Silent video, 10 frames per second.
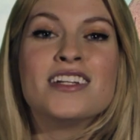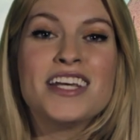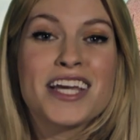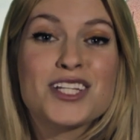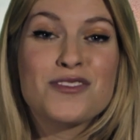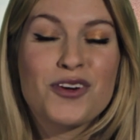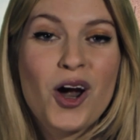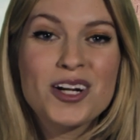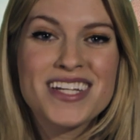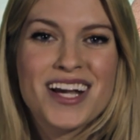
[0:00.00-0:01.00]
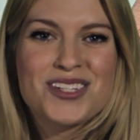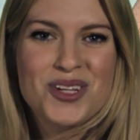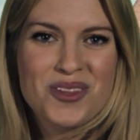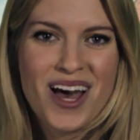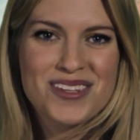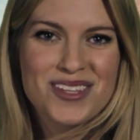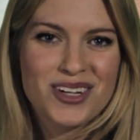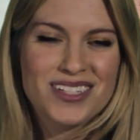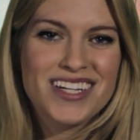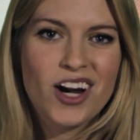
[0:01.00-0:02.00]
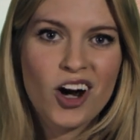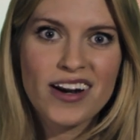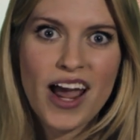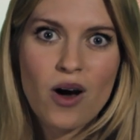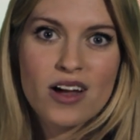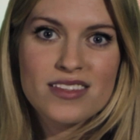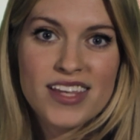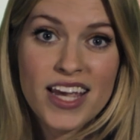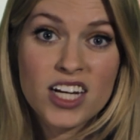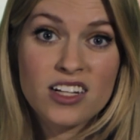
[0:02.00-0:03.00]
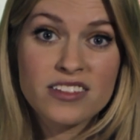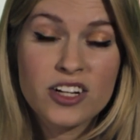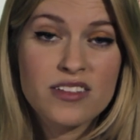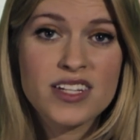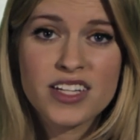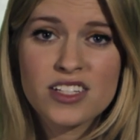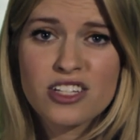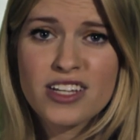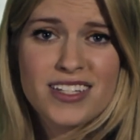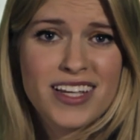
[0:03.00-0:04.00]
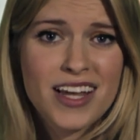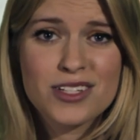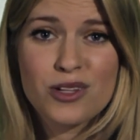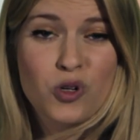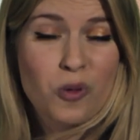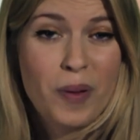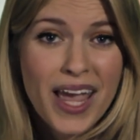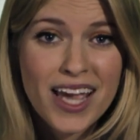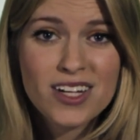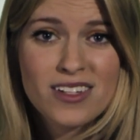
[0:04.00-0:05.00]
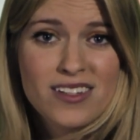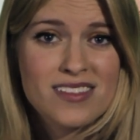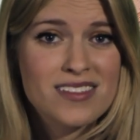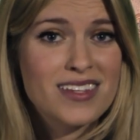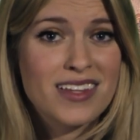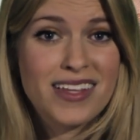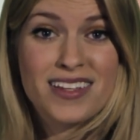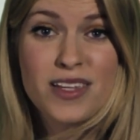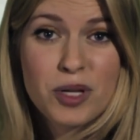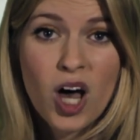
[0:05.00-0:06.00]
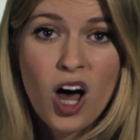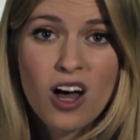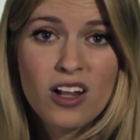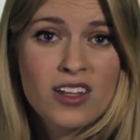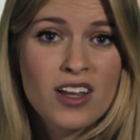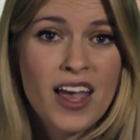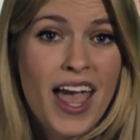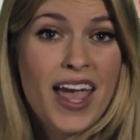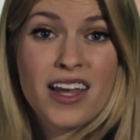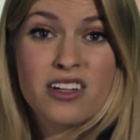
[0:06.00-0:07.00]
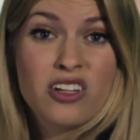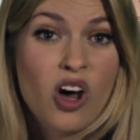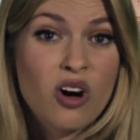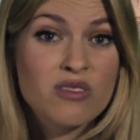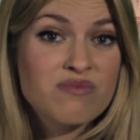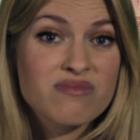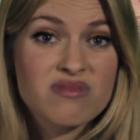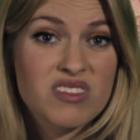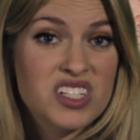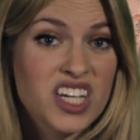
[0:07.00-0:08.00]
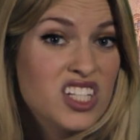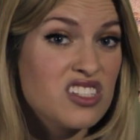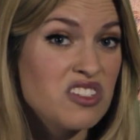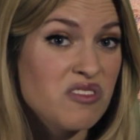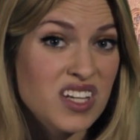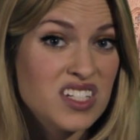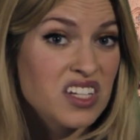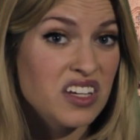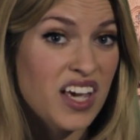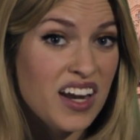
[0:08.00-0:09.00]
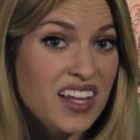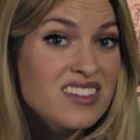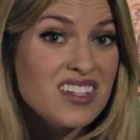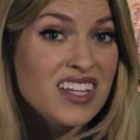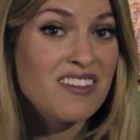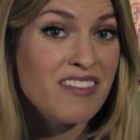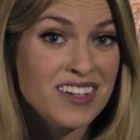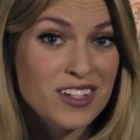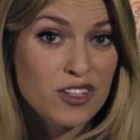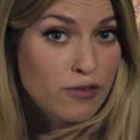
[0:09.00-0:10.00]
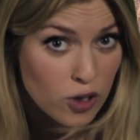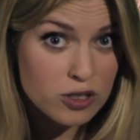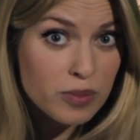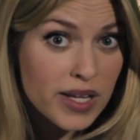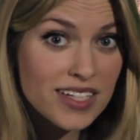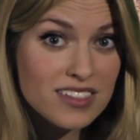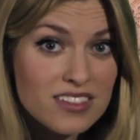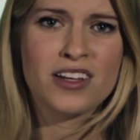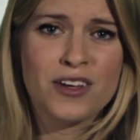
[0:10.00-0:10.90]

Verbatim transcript: Tickets for RTX 2013 are now on sale. They're the tickets you need to get into the cool panels, see the exhibit hall, and you know, the tickets you need to get into the event in the first place.